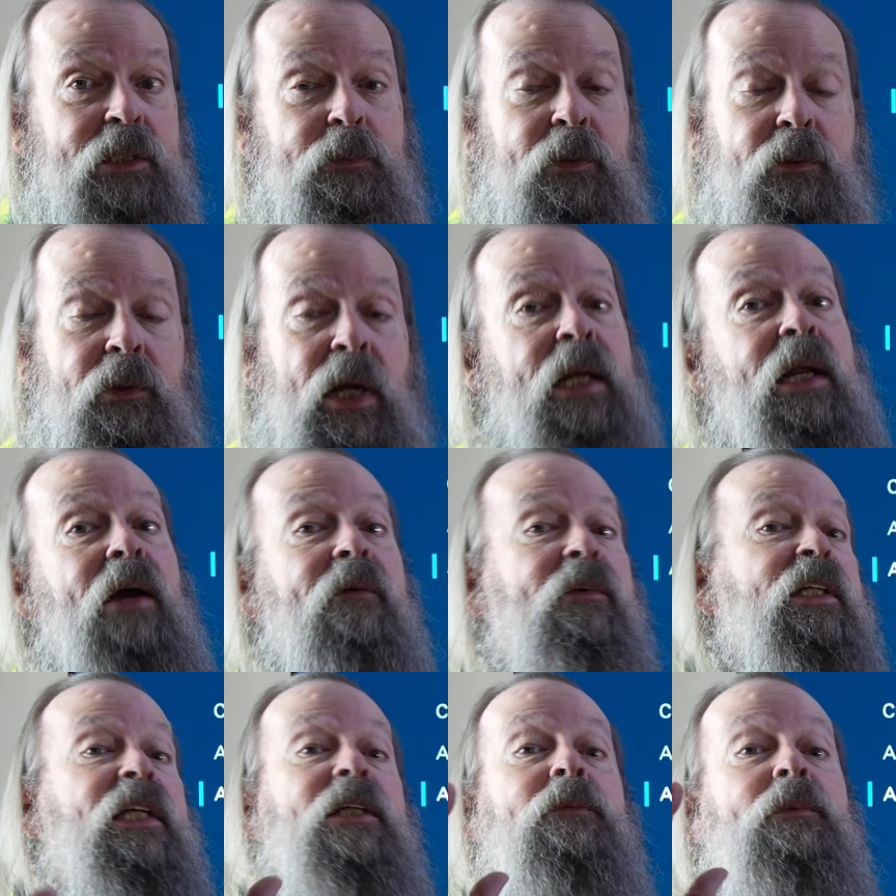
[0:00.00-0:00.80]

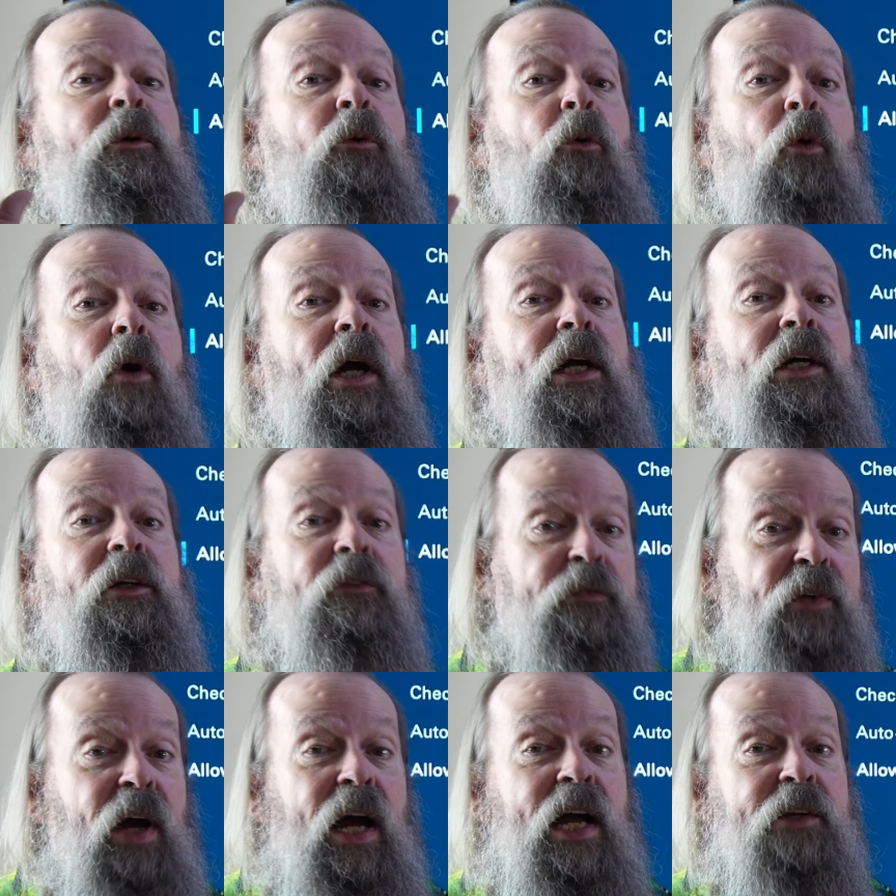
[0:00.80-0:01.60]
been working
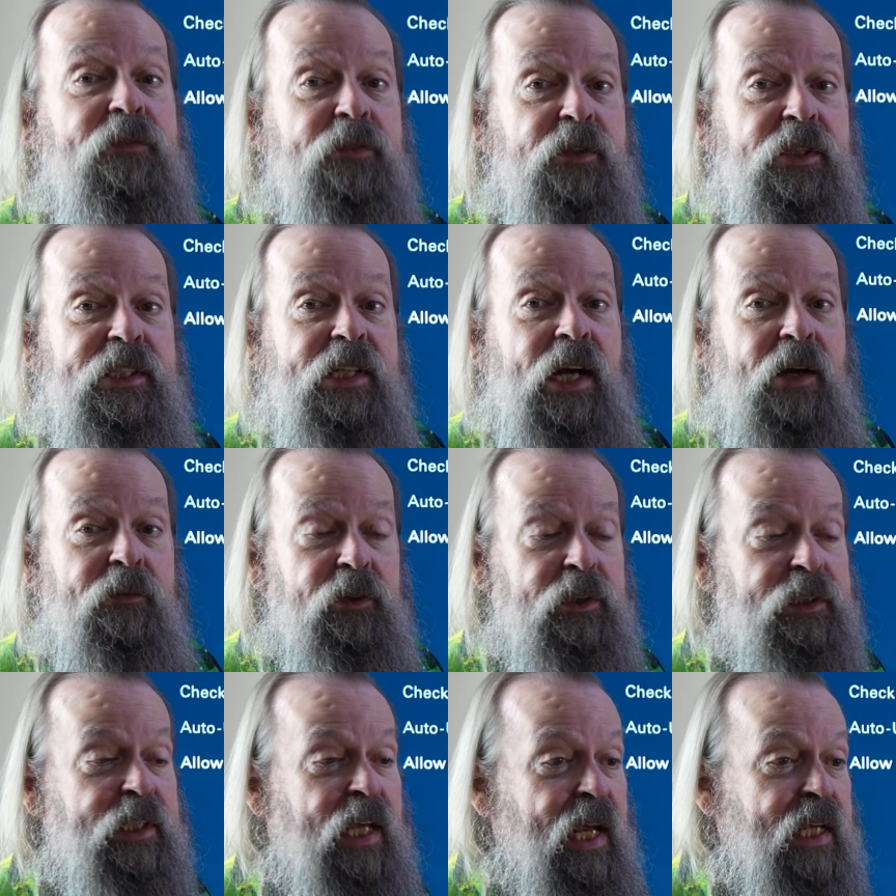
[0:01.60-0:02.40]
fine for
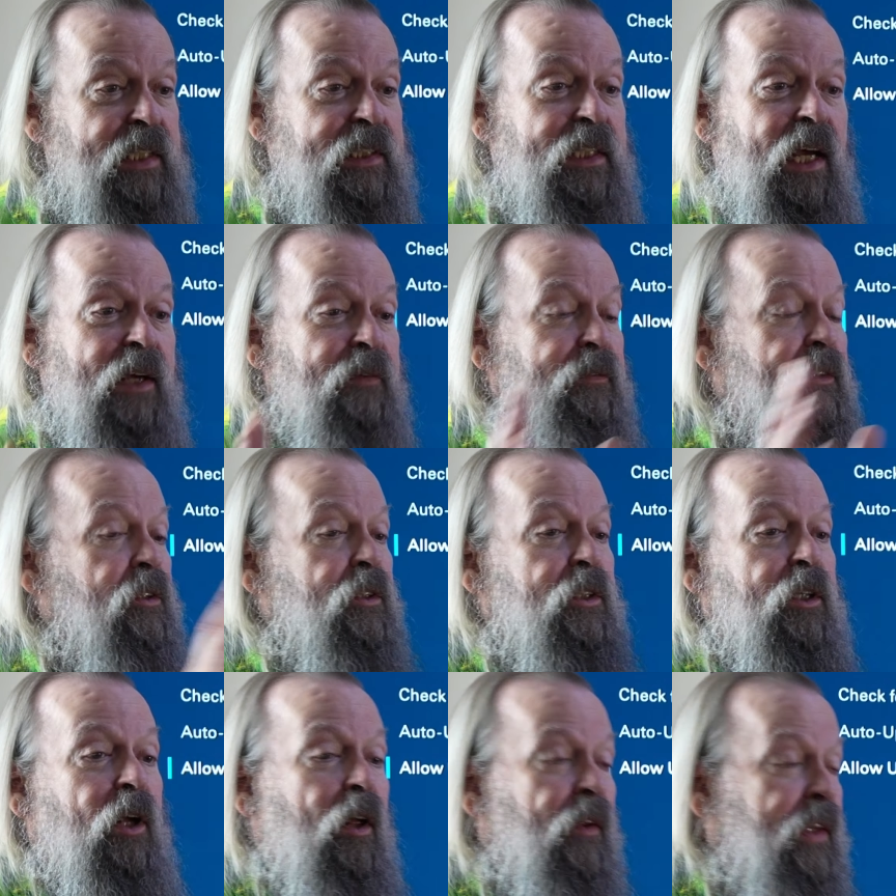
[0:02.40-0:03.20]
several days. I've
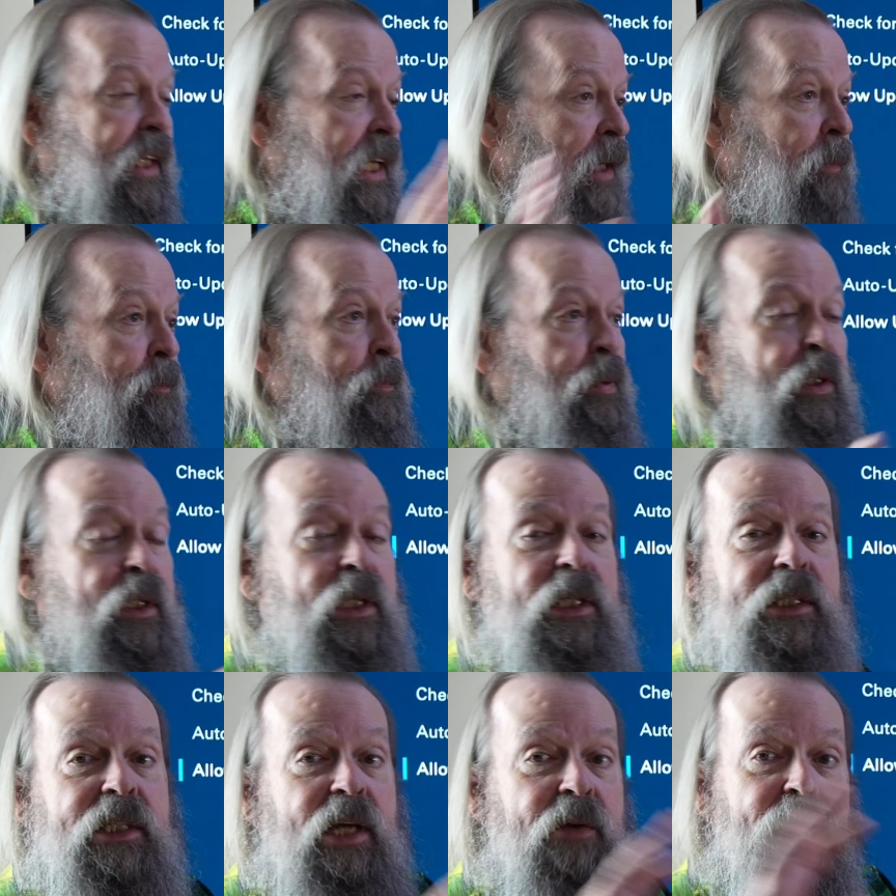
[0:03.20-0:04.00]
used all the
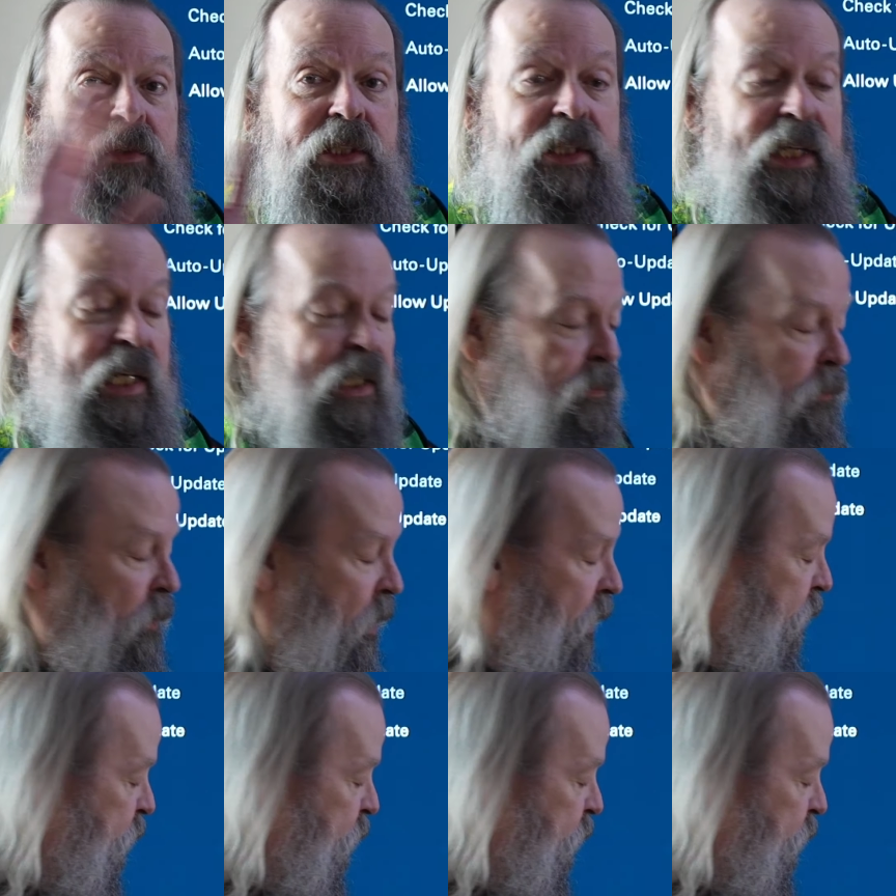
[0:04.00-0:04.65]
inputs. Everything's worked